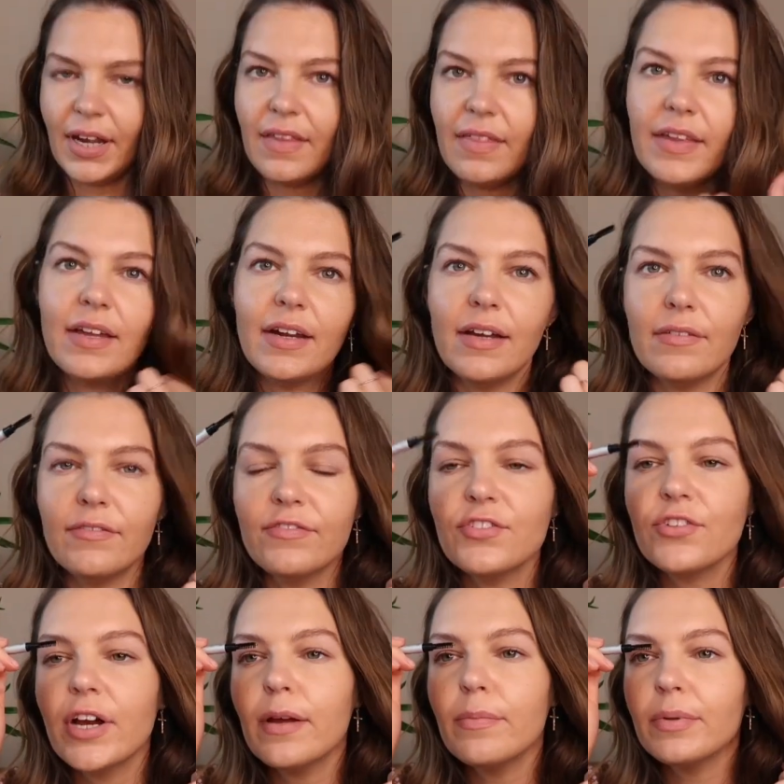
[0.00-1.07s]
And then
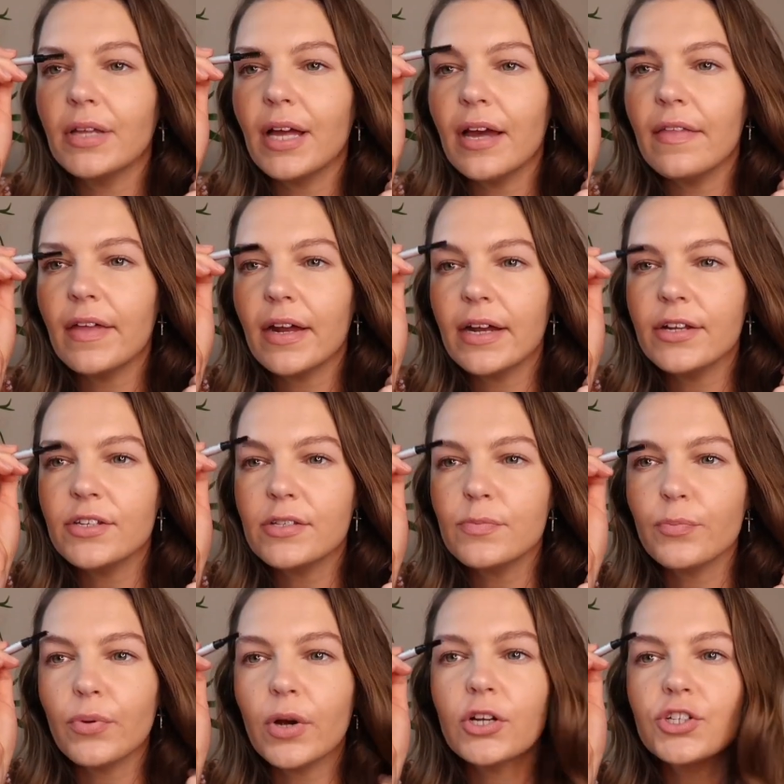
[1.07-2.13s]
after I apply that, I
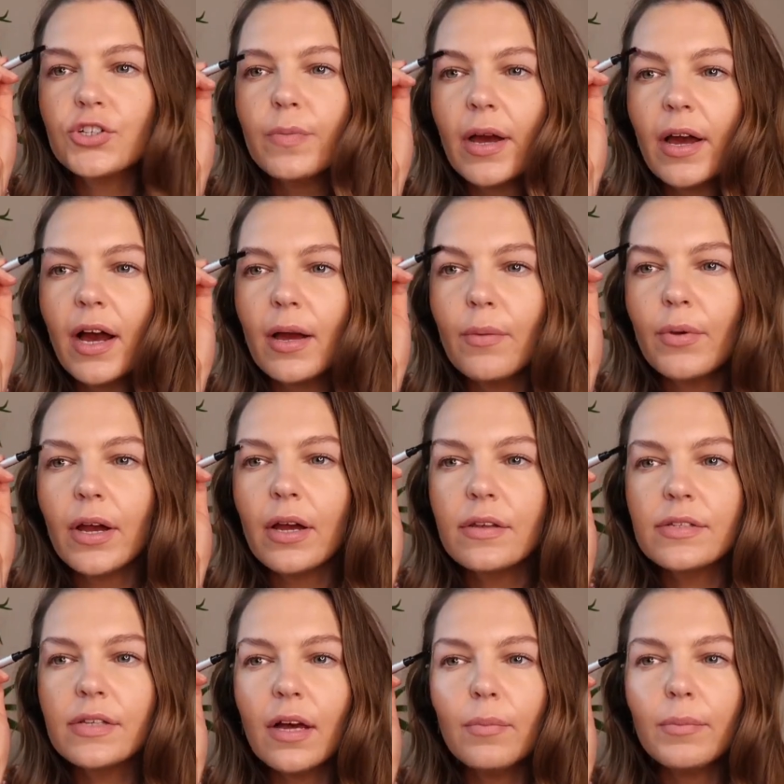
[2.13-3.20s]
just brush my
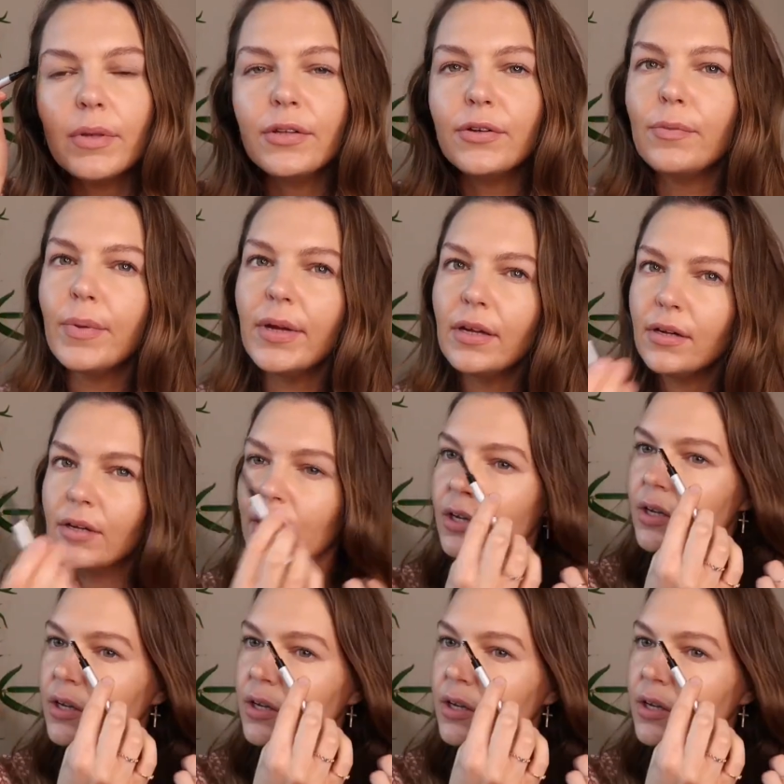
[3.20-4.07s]
eyebrows up a little bit,